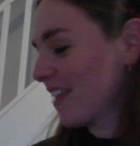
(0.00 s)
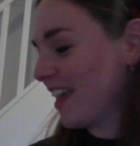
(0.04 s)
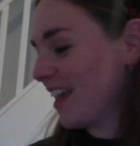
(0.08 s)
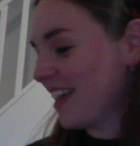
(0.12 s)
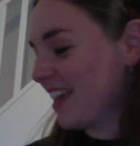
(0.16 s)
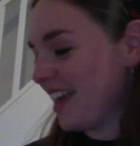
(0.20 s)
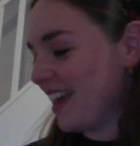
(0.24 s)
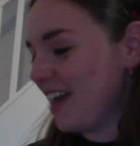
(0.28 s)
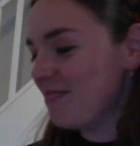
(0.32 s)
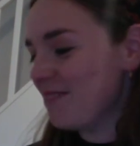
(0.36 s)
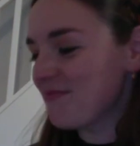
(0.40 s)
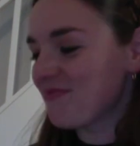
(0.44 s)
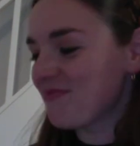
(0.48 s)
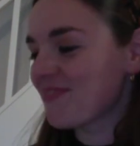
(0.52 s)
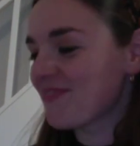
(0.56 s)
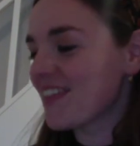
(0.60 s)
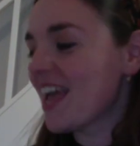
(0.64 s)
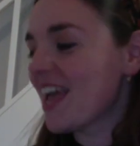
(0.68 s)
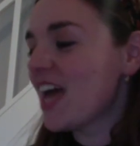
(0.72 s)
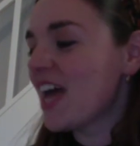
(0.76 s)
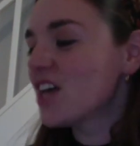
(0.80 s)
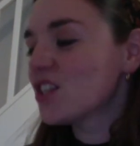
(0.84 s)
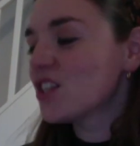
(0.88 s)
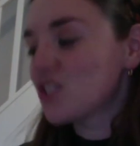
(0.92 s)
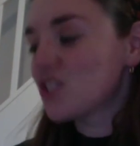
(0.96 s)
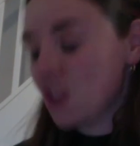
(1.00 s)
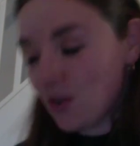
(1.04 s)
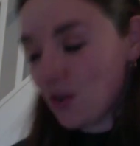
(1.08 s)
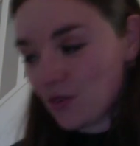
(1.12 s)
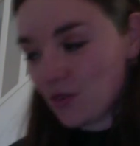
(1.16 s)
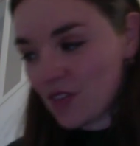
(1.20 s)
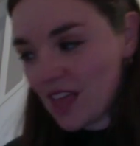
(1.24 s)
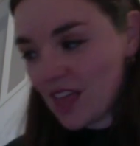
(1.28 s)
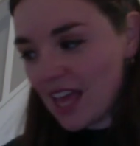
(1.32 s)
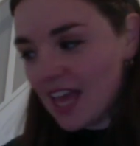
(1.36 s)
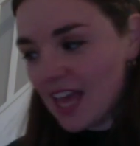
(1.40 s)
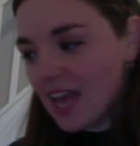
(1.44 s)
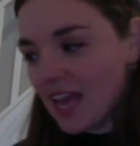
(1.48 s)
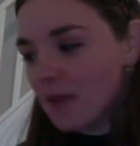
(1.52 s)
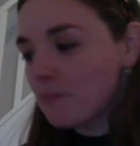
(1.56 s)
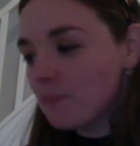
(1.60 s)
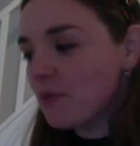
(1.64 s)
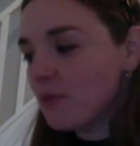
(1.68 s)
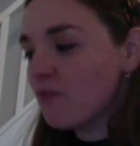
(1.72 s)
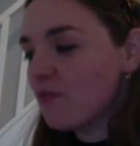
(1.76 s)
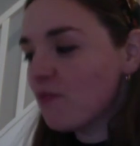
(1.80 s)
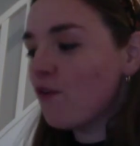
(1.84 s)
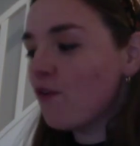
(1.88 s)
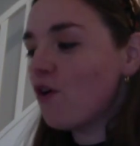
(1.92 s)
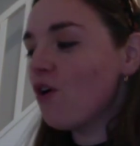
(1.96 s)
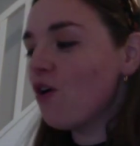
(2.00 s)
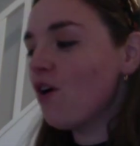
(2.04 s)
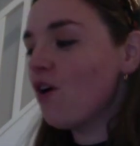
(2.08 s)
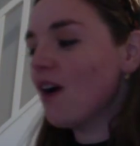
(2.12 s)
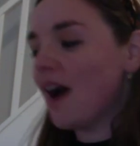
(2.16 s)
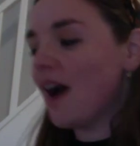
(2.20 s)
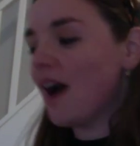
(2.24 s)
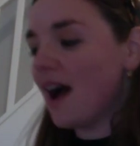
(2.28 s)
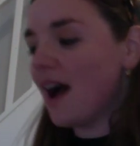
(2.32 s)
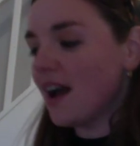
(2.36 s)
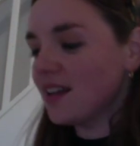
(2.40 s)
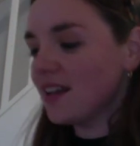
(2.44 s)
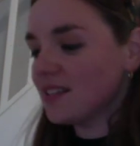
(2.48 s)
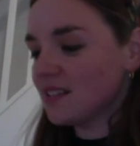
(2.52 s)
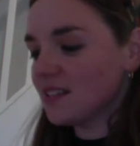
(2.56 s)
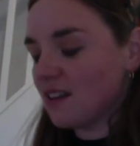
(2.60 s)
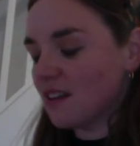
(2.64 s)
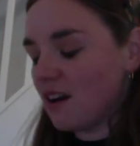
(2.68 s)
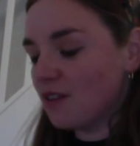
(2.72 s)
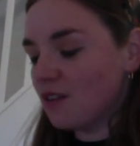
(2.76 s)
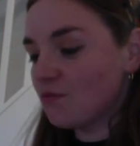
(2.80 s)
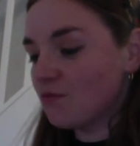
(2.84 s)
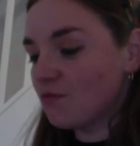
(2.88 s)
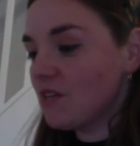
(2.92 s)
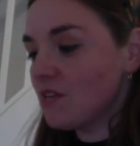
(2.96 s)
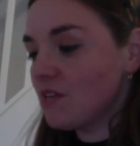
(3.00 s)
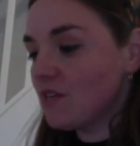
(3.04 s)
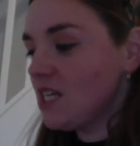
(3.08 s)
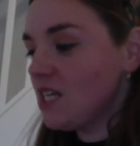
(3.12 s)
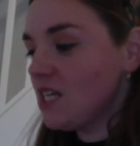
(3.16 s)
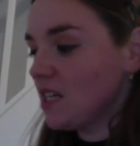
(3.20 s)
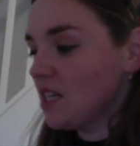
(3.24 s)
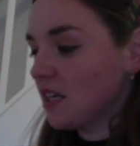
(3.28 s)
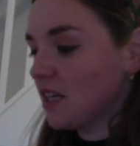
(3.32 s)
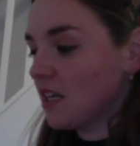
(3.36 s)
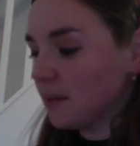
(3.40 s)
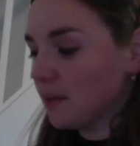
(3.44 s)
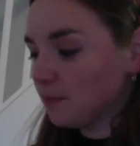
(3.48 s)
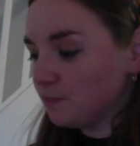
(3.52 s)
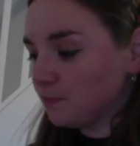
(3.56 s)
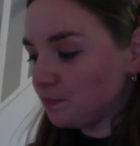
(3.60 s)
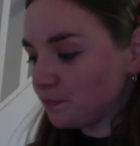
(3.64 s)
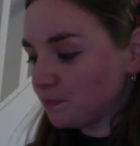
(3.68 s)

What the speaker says: Yeah. So before I start reading